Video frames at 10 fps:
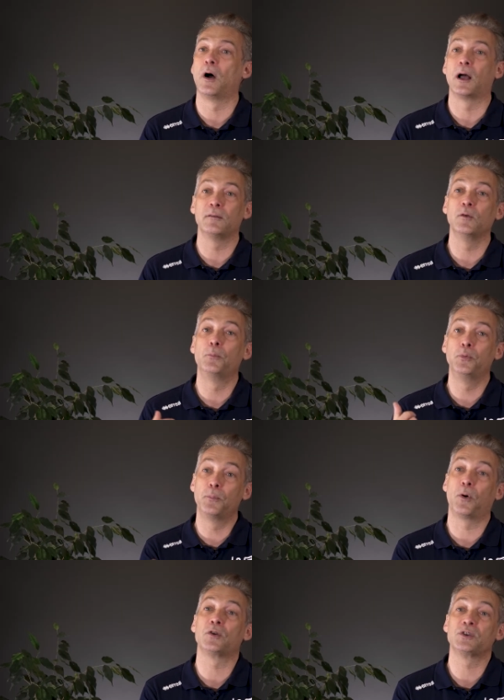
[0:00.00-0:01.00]
side of
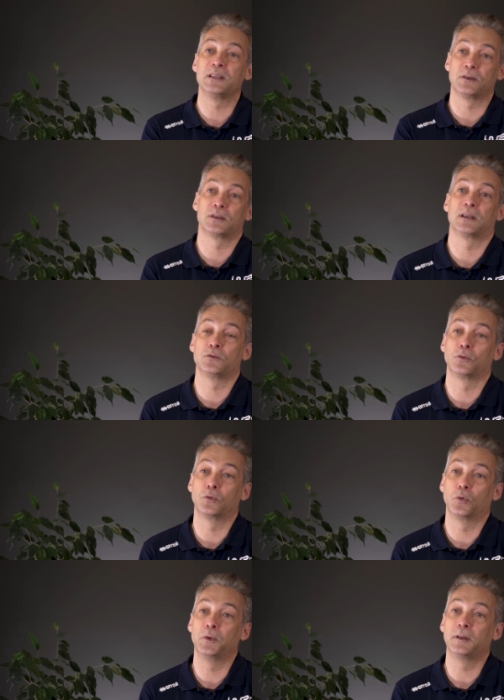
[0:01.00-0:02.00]
WRC to try
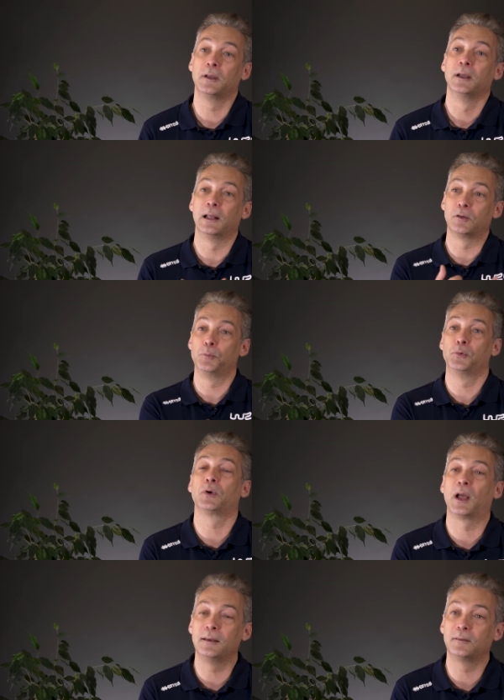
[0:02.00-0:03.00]
and recreate an
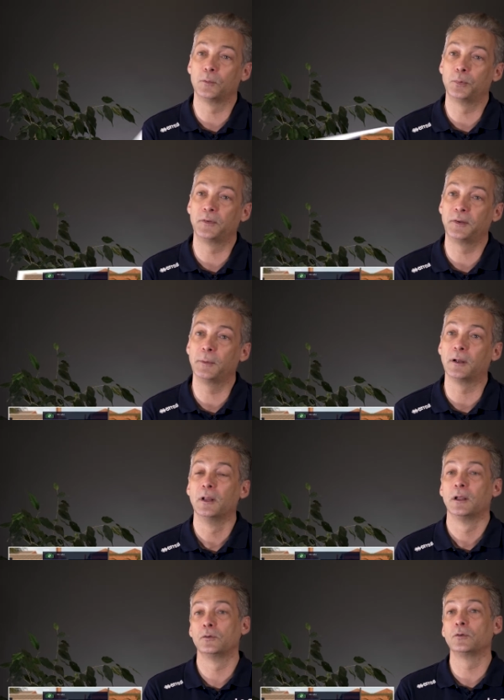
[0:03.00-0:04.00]
authentic feeling of
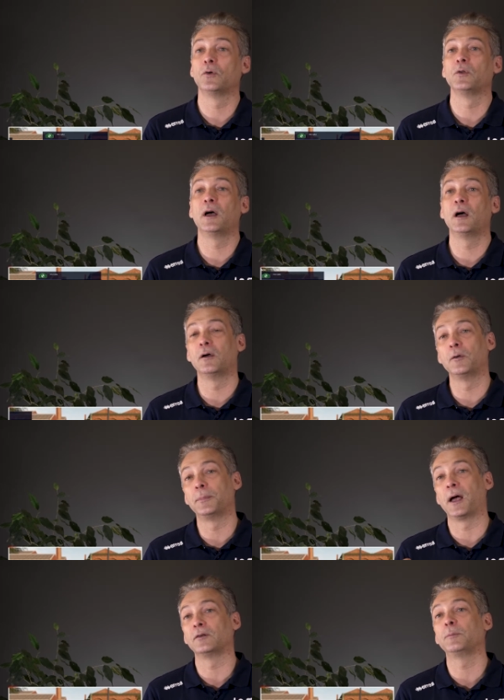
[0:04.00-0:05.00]
driving, and to be
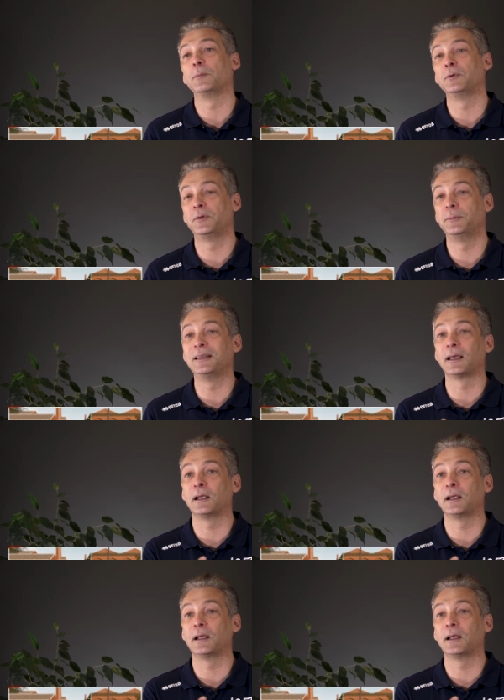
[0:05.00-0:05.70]
as realistic as